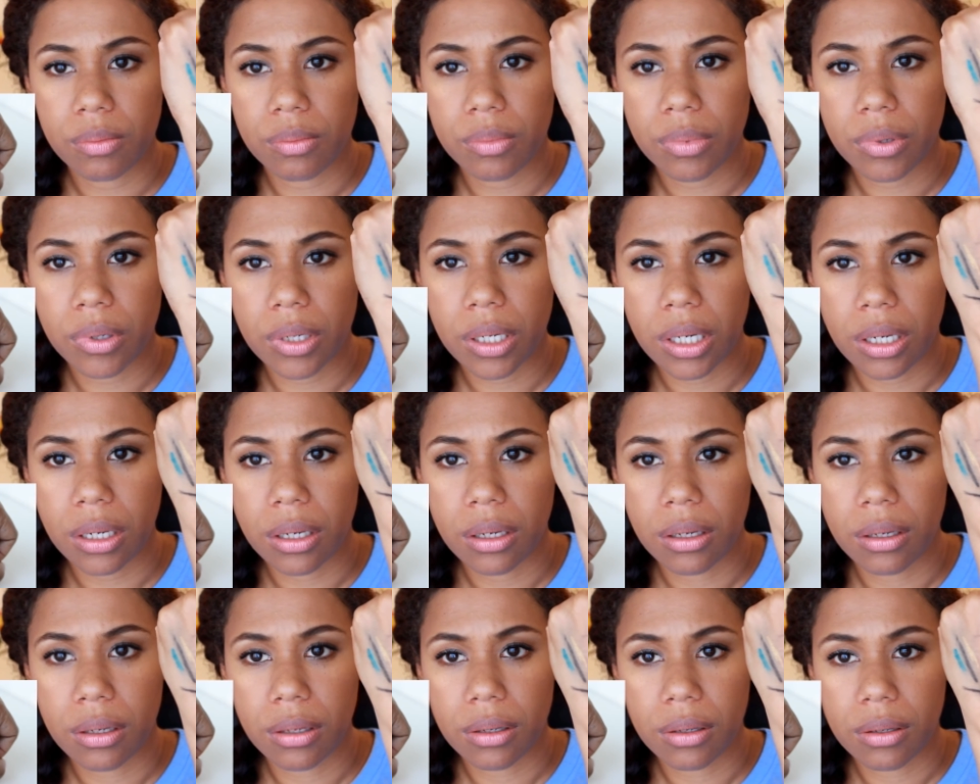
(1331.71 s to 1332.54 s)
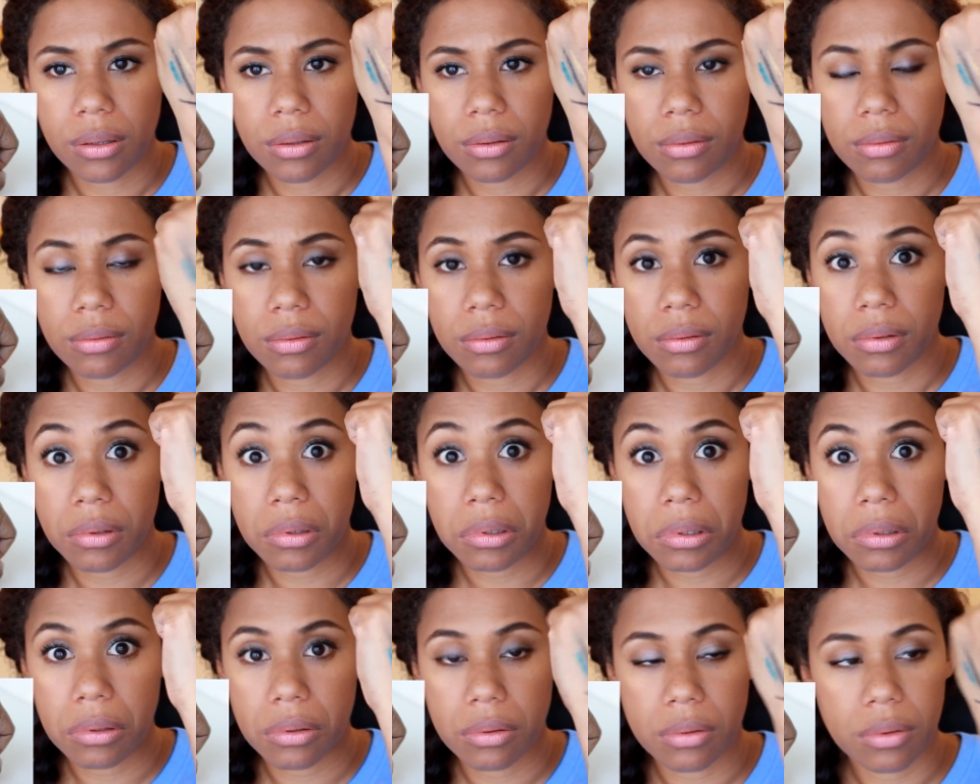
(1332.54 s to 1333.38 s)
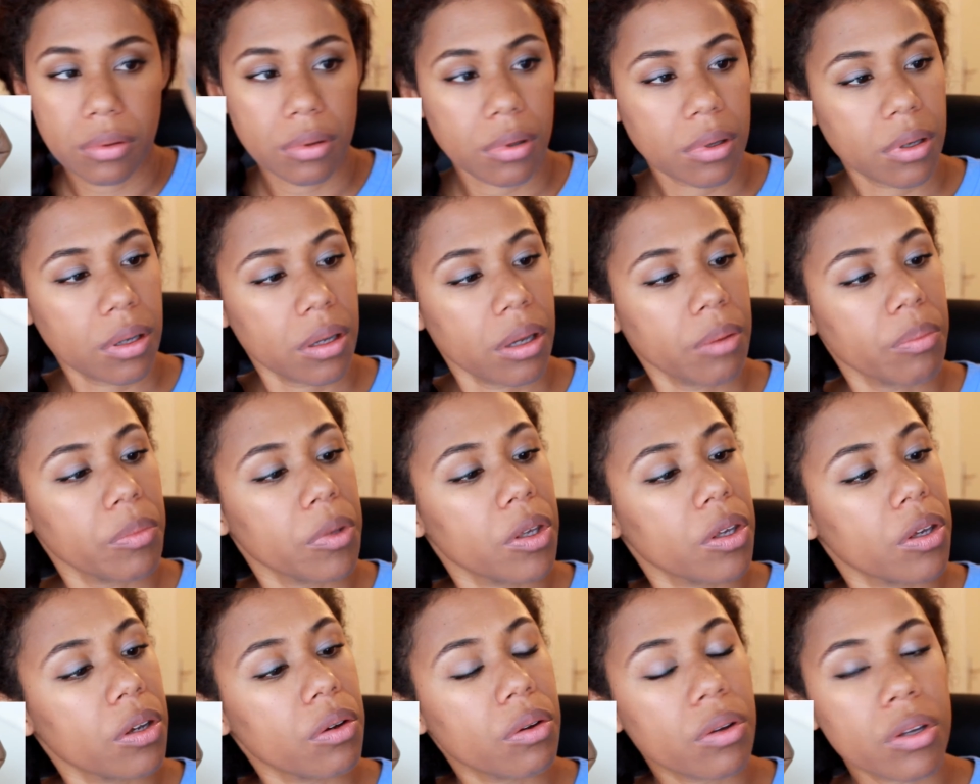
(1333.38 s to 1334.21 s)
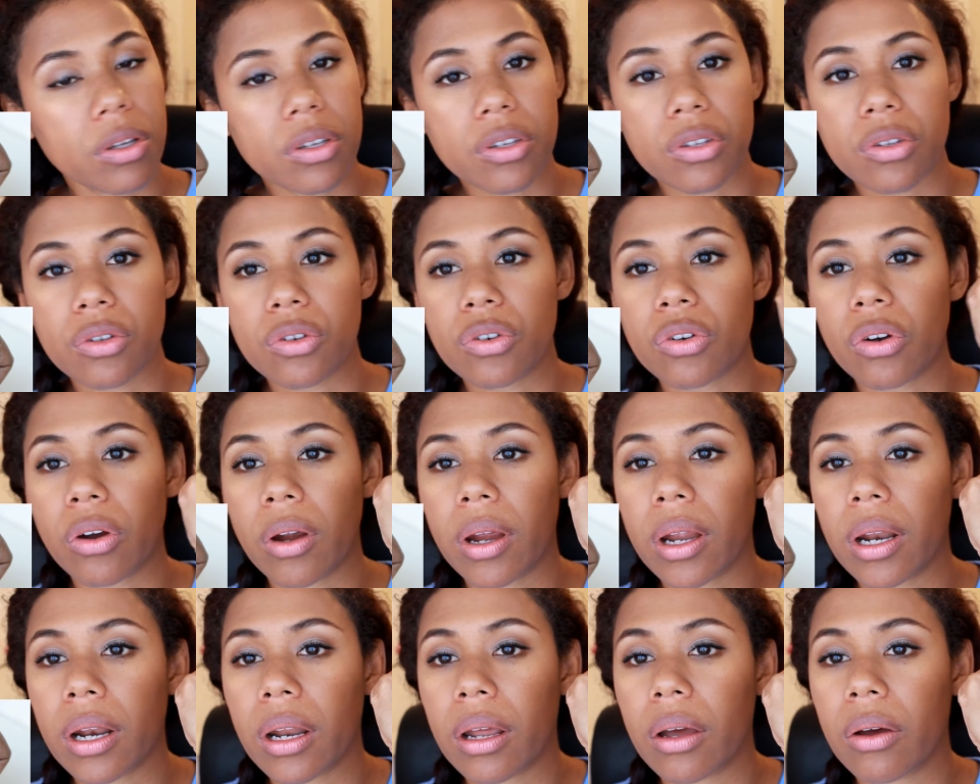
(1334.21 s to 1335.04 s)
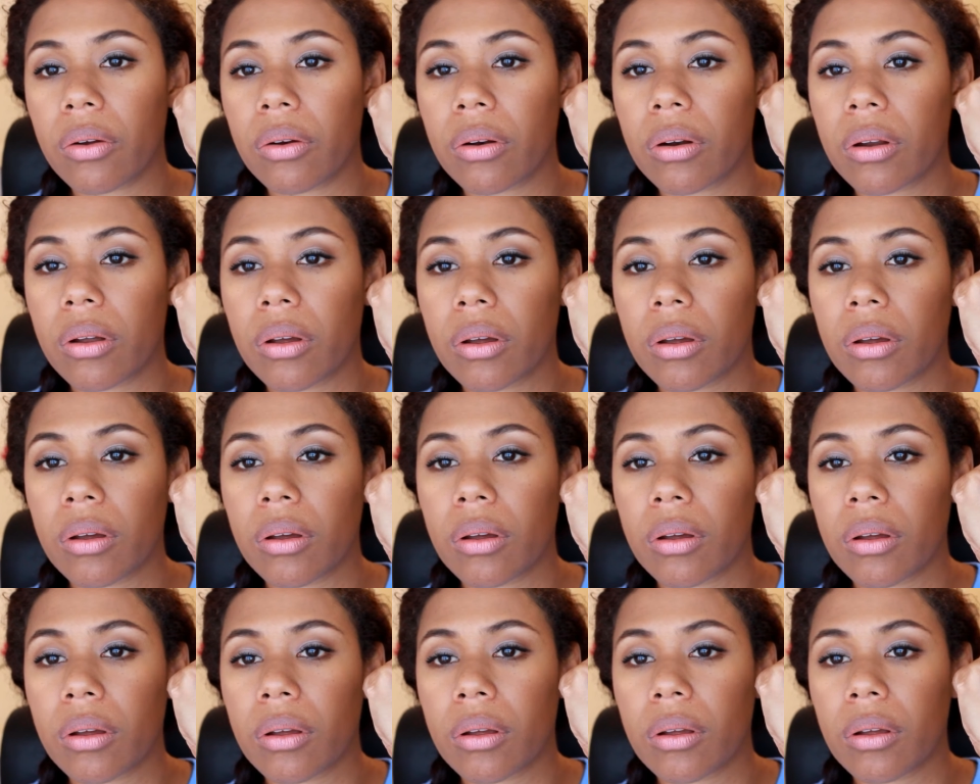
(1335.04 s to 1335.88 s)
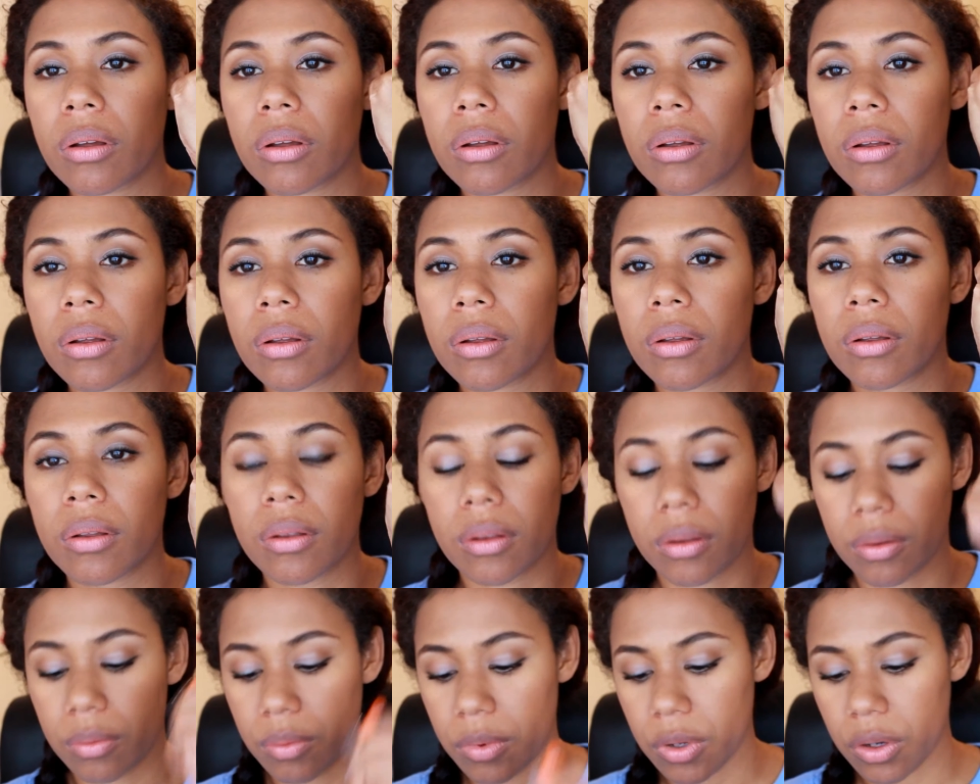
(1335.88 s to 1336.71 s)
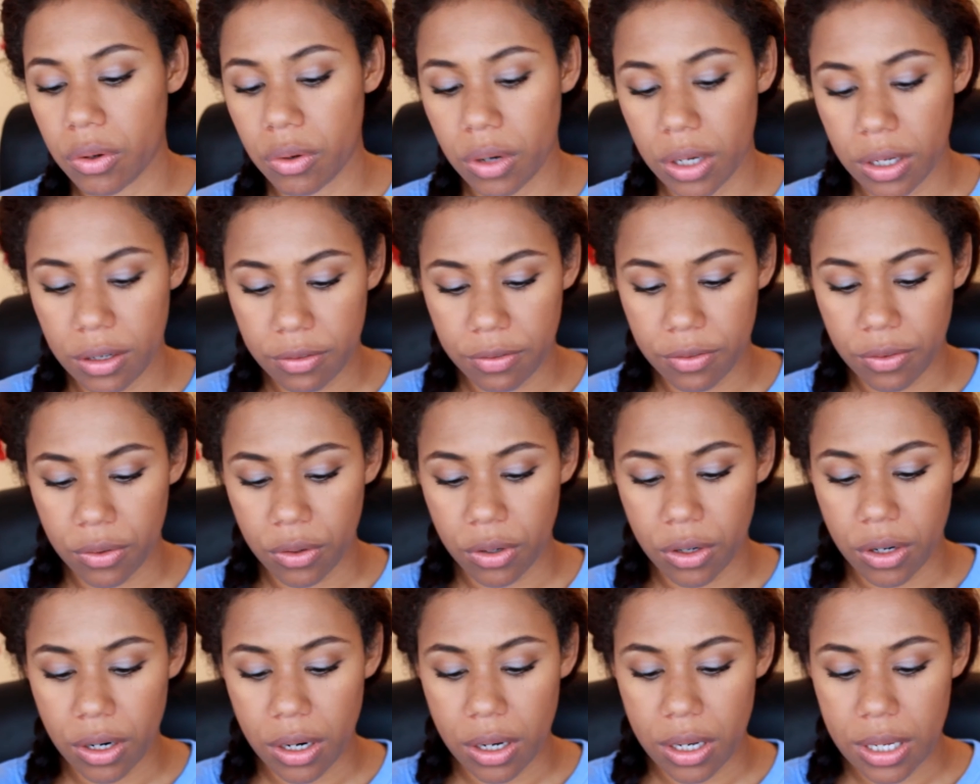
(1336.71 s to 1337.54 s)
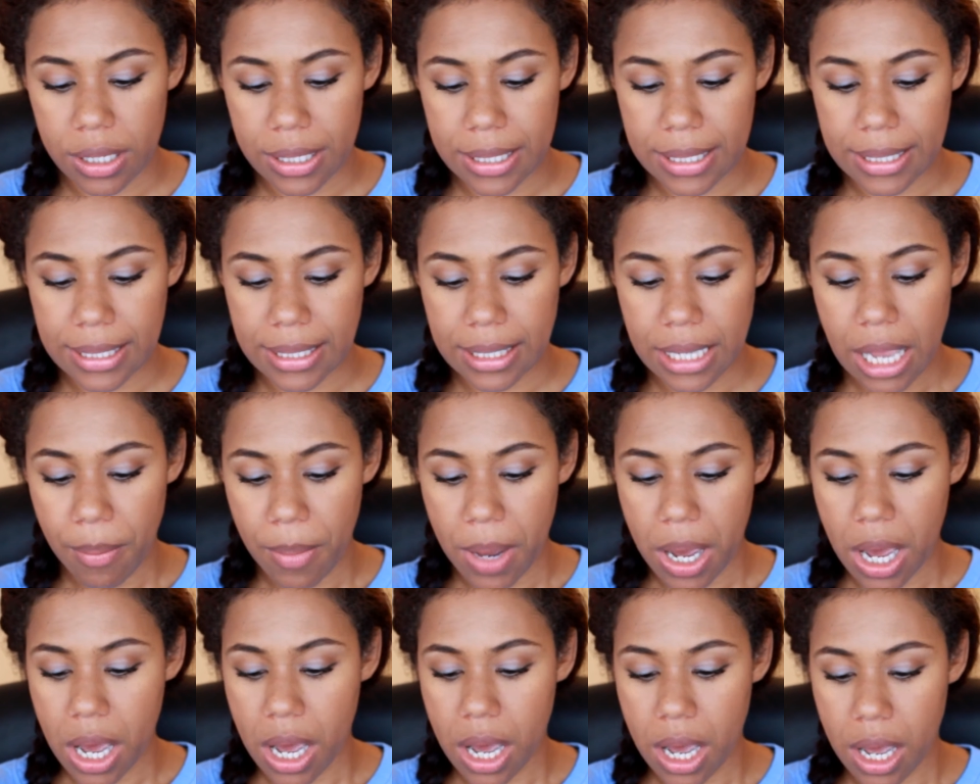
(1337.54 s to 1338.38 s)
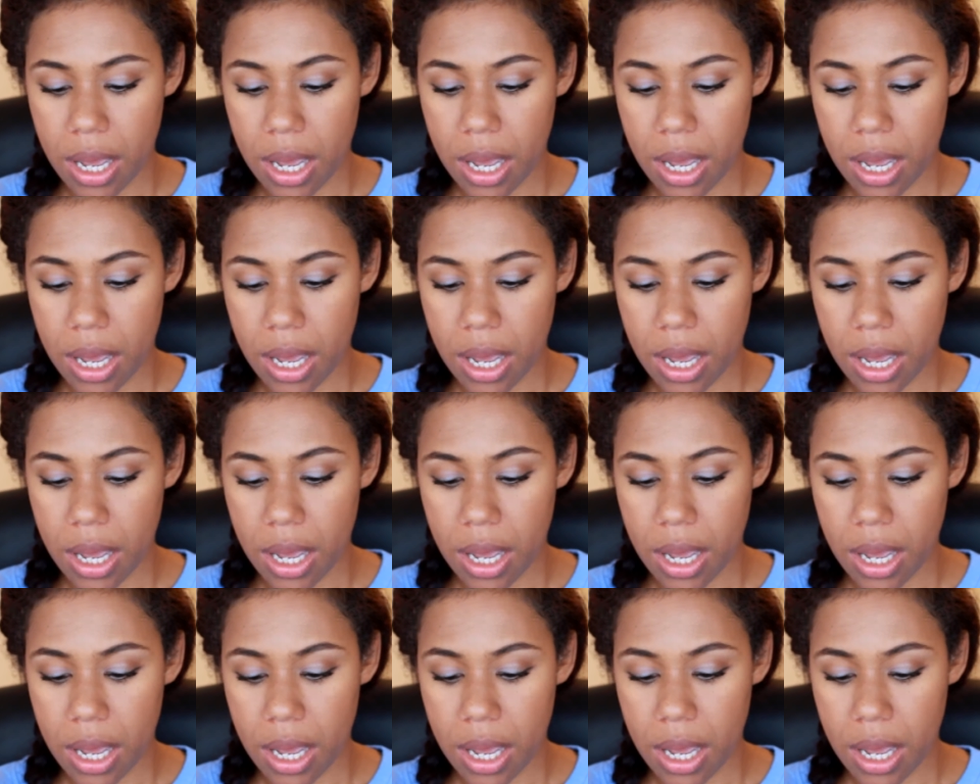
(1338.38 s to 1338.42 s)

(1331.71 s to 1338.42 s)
Pretty. So I'm curious to try it out. Be great for summer.